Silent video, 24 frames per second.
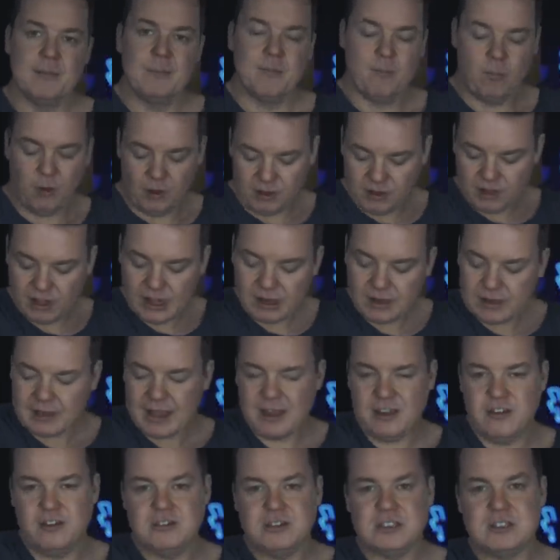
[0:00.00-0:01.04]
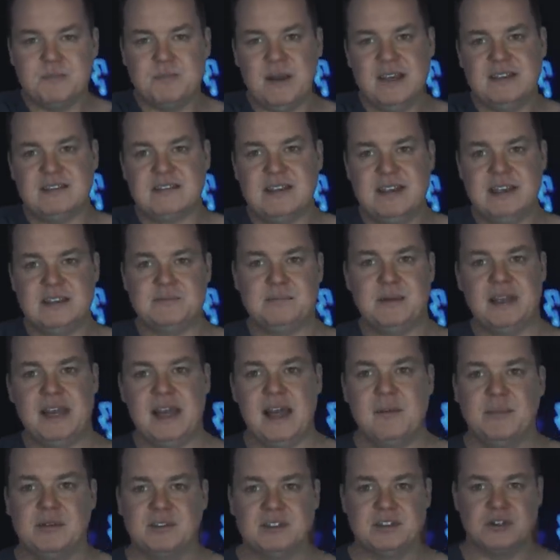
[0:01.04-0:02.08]
What you get to get used to basically is being
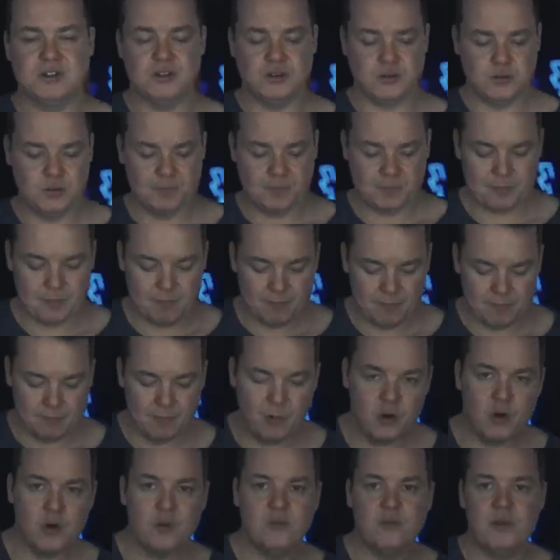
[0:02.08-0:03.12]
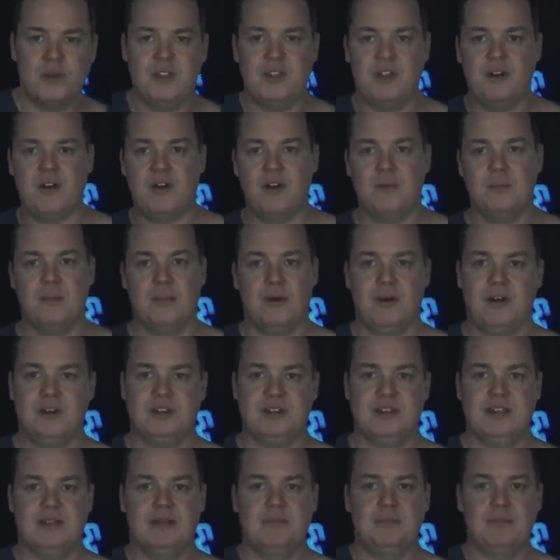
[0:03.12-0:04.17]
able to move with your own
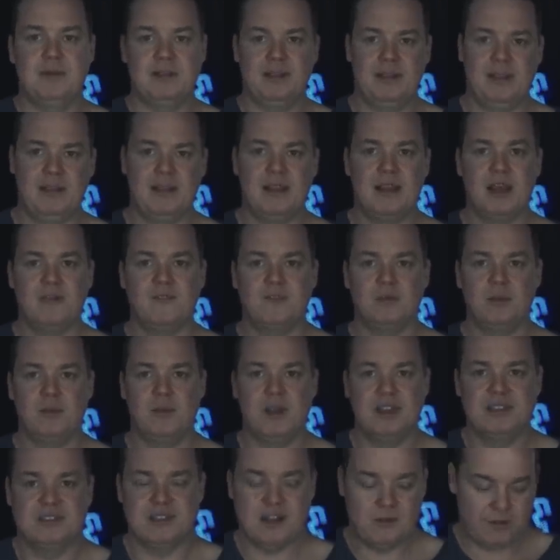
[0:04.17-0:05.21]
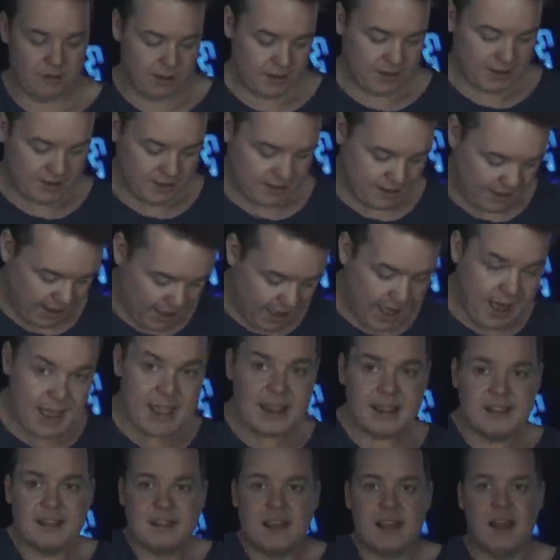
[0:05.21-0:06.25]
body in, in comfortable ways. Now,
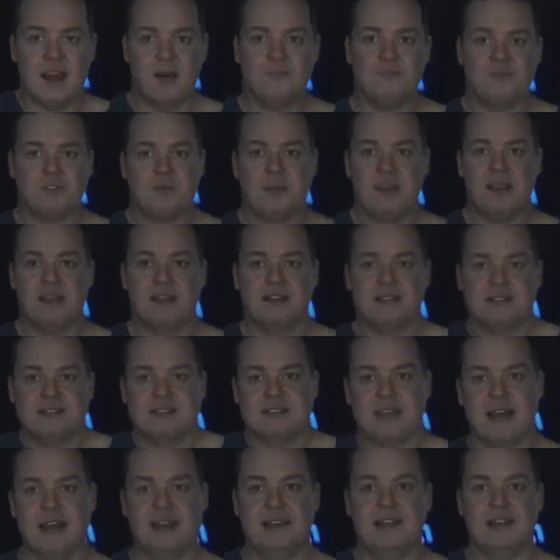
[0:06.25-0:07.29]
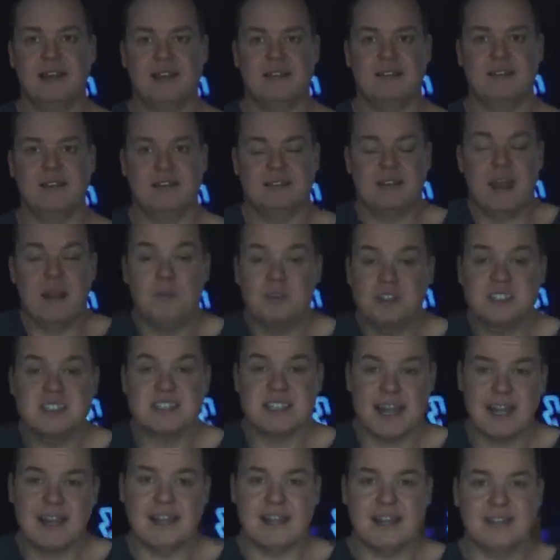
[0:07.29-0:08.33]
I comfortably can stand like this. I would
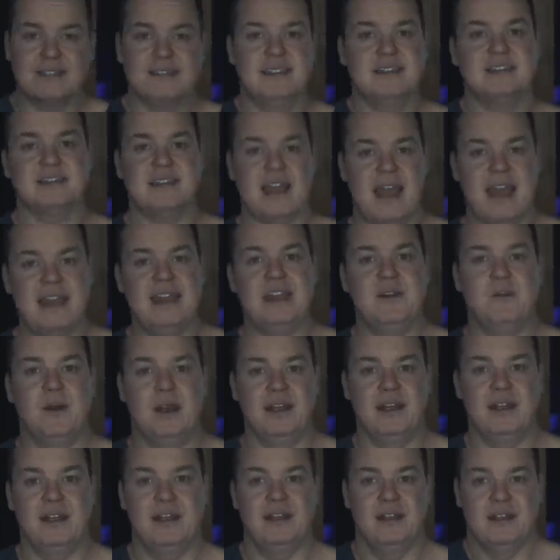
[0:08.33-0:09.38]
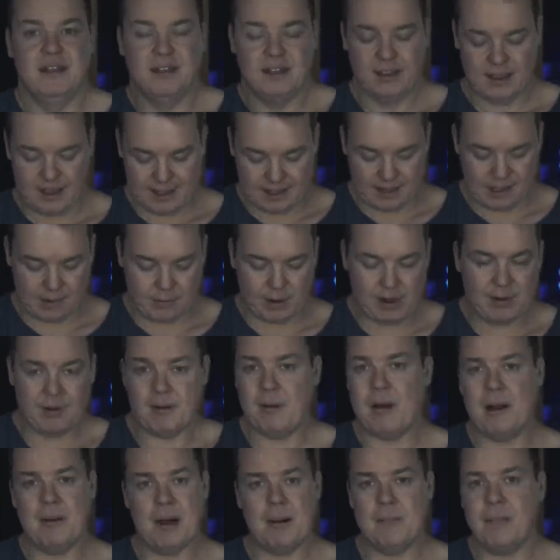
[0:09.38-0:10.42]
stand like this anyway. Uh, when a,
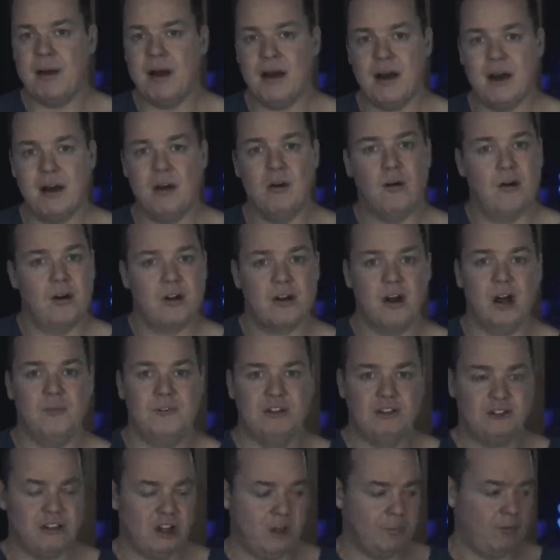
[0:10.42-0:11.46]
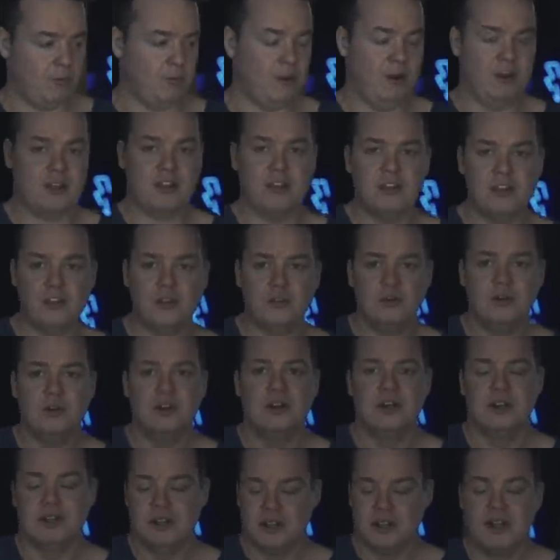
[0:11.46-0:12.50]
a bar or a coffee shop or in a queue,
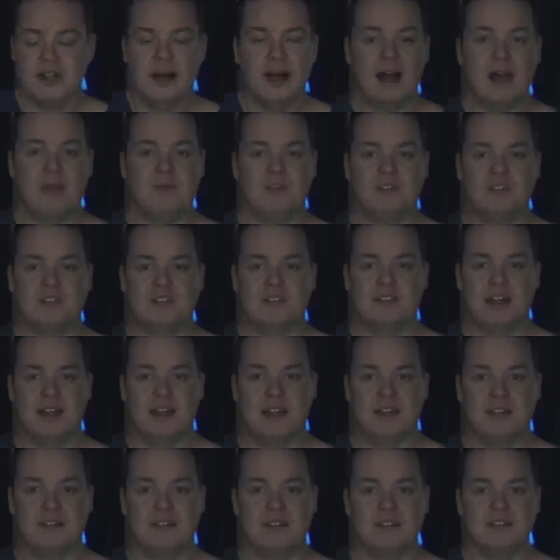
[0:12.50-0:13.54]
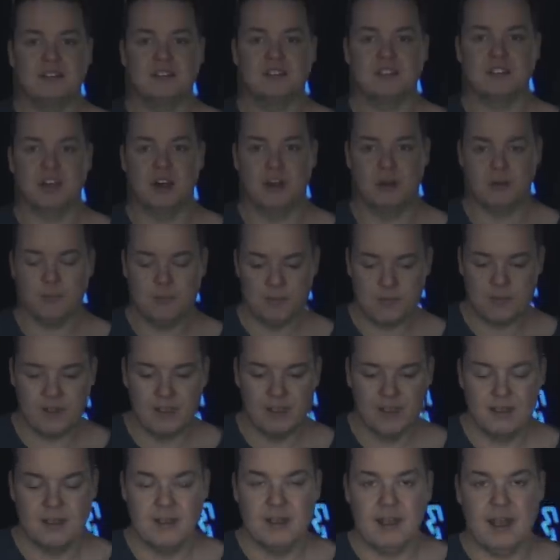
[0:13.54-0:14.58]
I would stand like this. So,
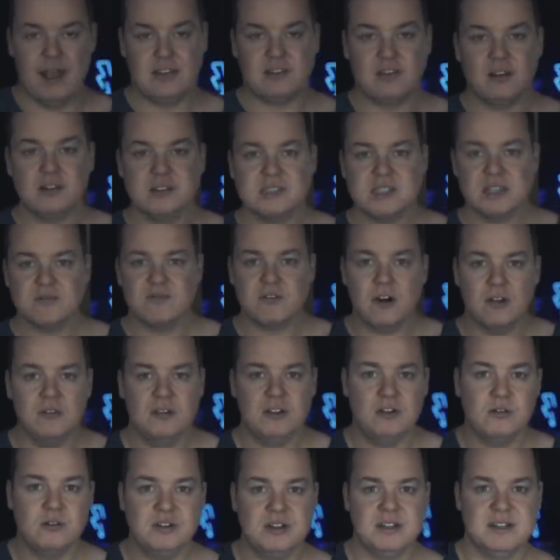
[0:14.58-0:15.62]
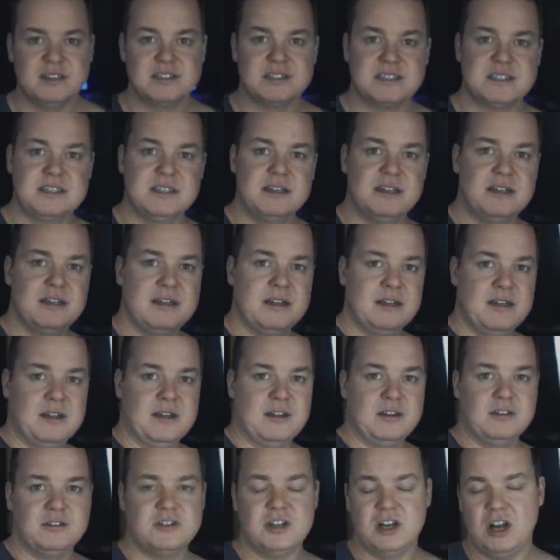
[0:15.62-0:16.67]
as long as I've got the audience
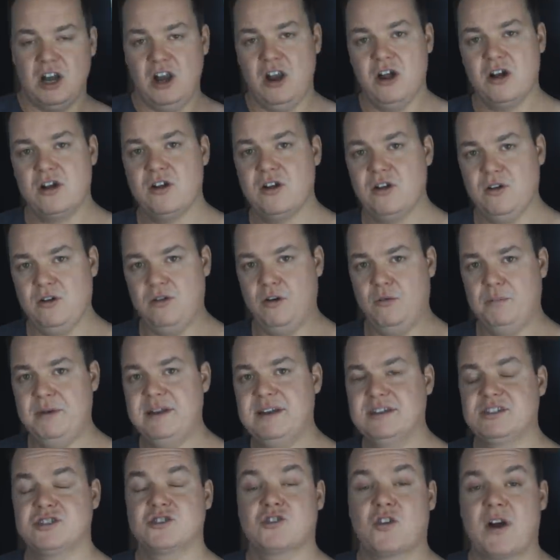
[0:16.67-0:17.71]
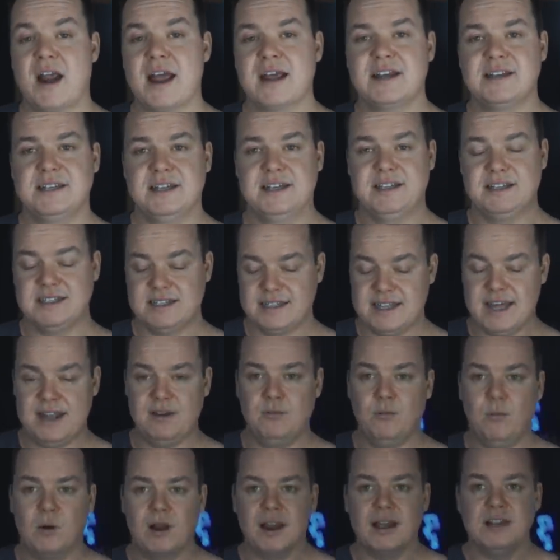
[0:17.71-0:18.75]
to look or be distracted,
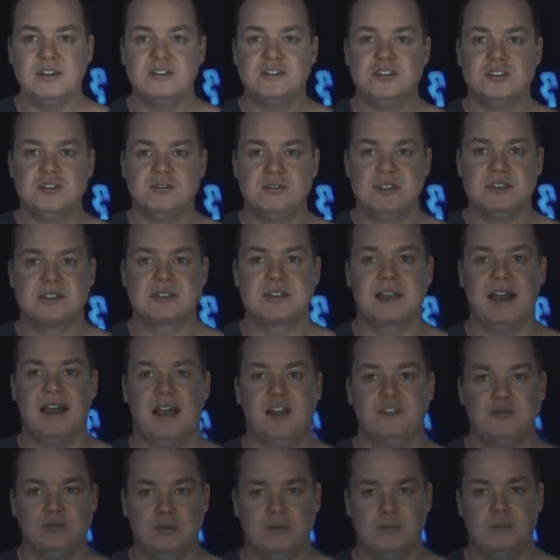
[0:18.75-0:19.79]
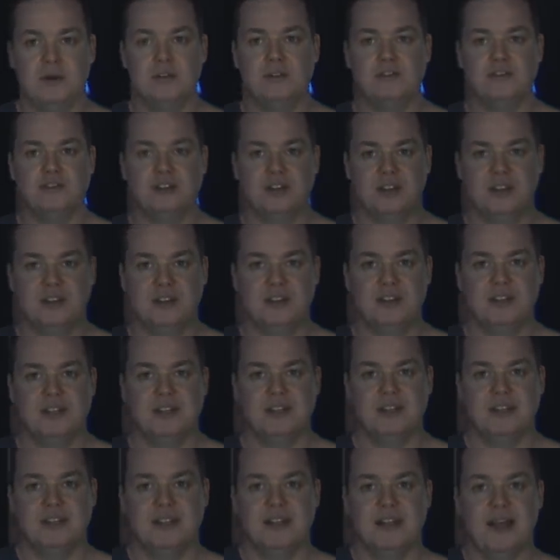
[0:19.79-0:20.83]
then when I do this casual motion,
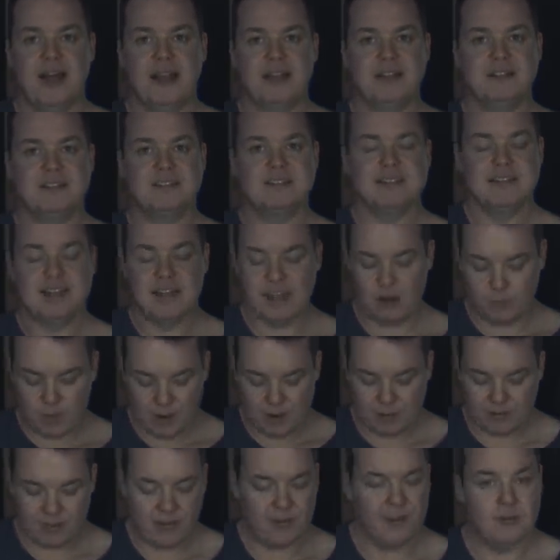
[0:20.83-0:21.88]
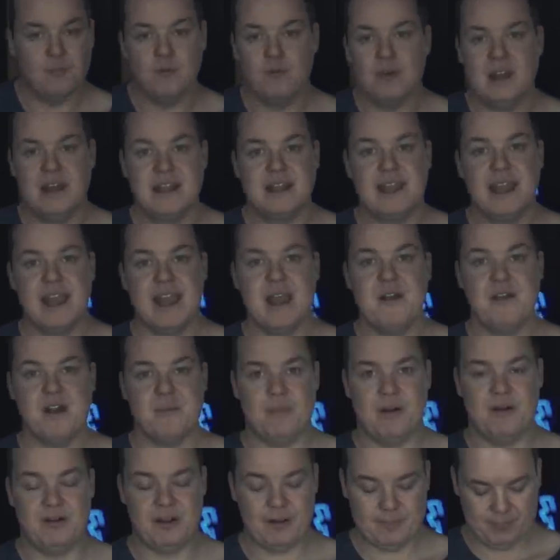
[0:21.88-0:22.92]
I can steal it away without them really caring
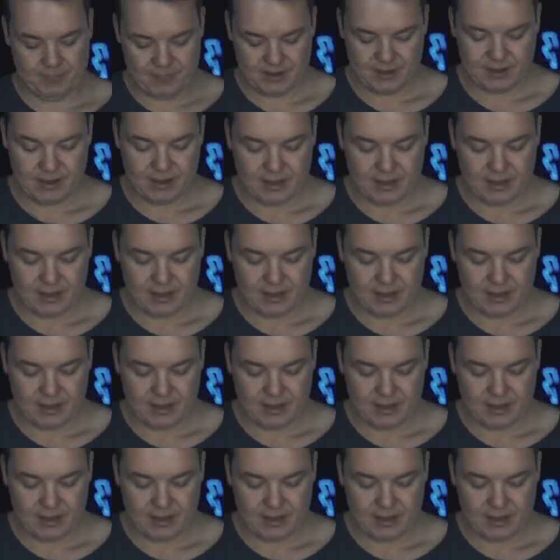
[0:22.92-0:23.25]
about it.